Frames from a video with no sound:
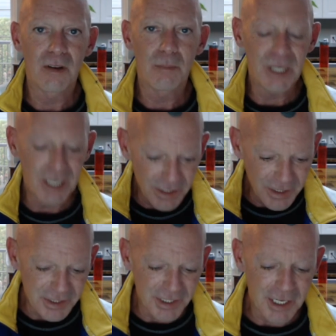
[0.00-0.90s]
because
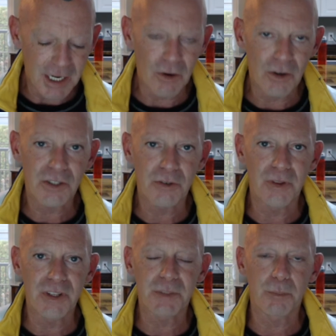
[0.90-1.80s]
it's a character in
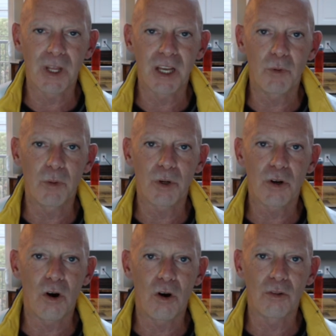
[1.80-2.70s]
this play we would
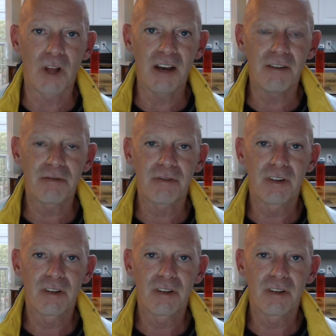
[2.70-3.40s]
call life,